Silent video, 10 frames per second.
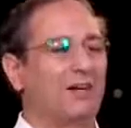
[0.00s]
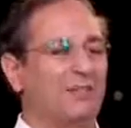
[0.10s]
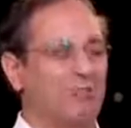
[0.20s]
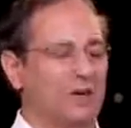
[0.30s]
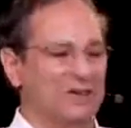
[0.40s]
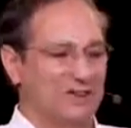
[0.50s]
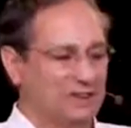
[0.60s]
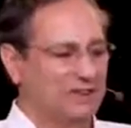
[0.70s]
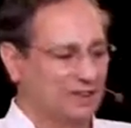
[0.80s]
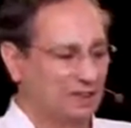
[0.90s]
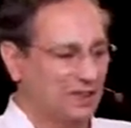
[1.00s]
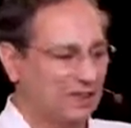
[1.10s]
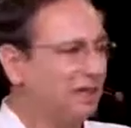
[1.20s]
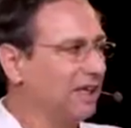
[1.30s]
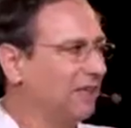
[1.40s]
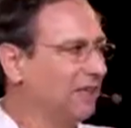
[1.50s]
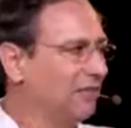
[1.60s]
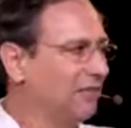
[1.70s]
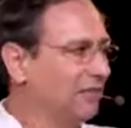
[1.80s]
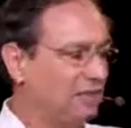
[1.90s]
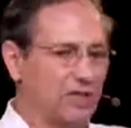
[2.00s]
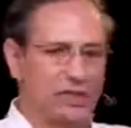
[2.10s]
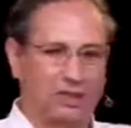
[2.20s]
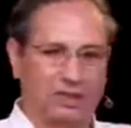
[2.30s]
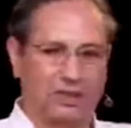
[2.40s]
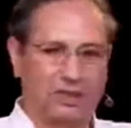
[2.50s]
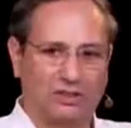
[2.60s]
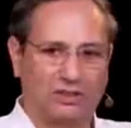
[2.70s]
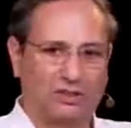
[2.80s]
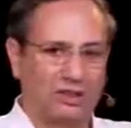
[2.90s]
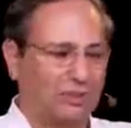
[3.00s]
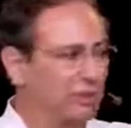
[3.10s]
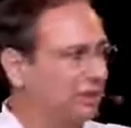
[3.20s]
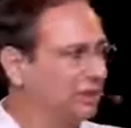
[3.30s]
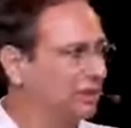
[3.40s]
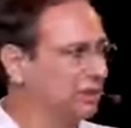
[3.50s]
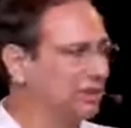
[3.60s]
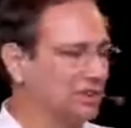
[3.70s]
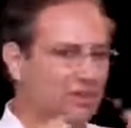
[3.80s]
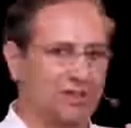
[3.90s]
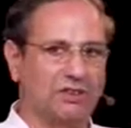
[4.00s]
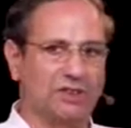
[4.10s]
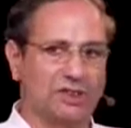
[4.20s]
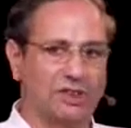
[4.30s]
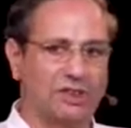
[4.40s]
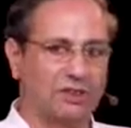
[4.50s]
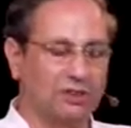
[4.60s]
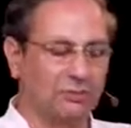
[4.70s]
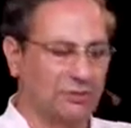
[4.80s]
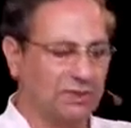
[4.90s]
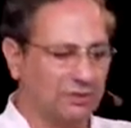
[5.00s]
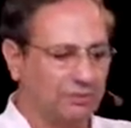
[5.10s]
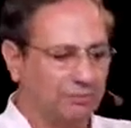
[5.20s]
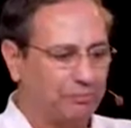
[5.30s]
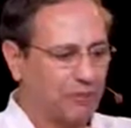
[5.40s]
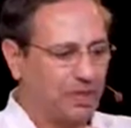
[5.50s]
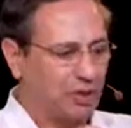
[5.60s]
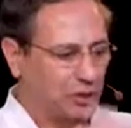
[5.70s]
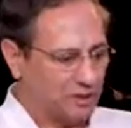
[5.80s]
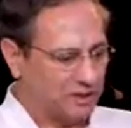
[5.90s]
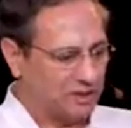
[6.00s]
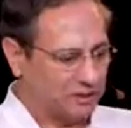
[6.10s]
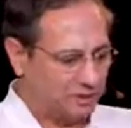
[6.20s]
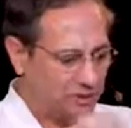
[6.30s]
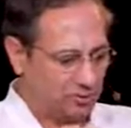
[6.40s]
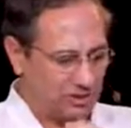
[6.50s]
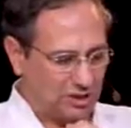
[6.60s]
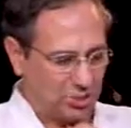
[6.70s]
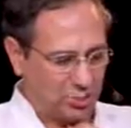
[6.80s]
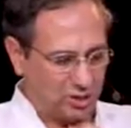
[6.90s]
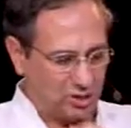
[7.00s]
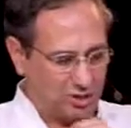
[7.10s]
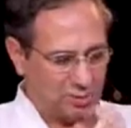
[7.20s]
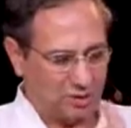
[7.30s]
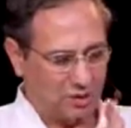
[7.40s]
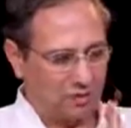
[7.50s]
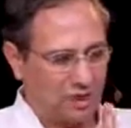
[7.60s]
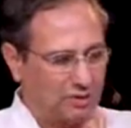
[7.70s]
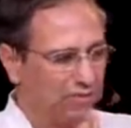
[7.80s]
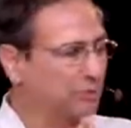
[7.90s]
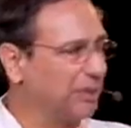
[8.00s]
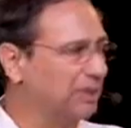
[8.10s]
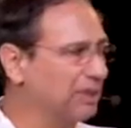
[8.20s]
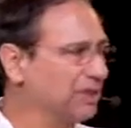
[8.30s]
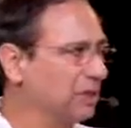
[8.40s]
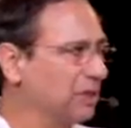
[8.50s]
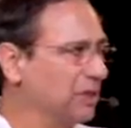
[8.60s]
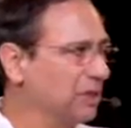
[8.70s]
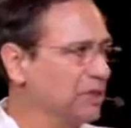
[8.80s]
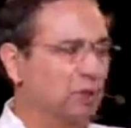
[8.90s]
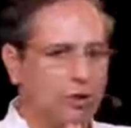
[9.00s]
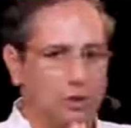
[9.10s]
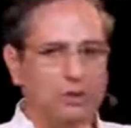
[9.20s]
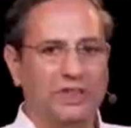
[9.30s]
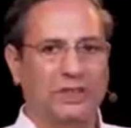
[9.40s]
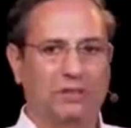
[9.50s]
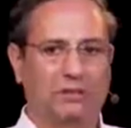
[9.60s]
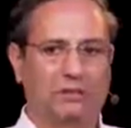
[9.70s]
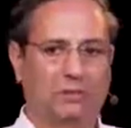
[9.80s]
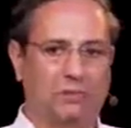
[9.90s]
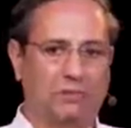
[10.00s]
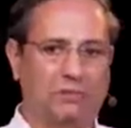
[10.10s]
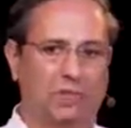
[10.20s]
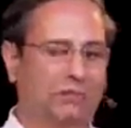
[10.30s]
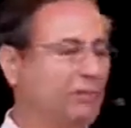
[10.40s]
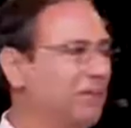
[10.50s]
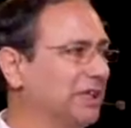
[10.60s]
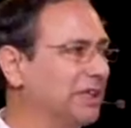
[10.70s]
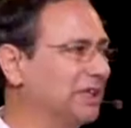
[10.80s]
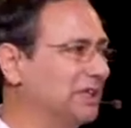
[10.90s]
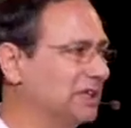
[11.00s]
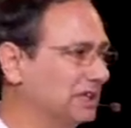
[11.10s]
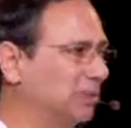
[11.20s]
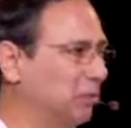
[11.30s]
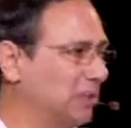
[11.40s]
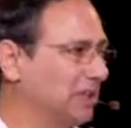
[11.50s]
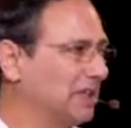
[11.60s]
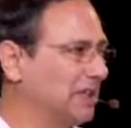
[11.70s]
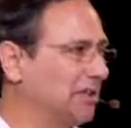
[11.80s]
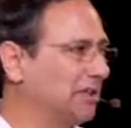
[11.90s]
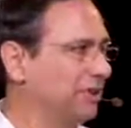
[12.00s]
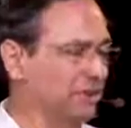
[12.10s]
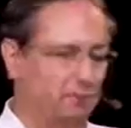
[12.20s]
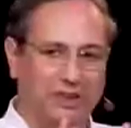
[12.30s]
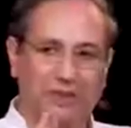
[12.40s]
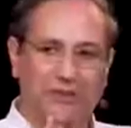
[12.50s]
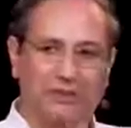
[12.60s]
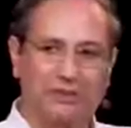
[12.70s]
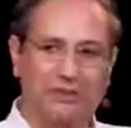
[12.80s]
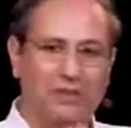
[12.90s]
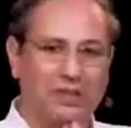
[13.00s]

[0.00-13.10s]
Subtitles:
But it is definitely a giant, and definitely ability to see that there's a lot can be done. You asked an interesting question about the bioinformatics. So no doubt with bioinformatics is one example, and many others,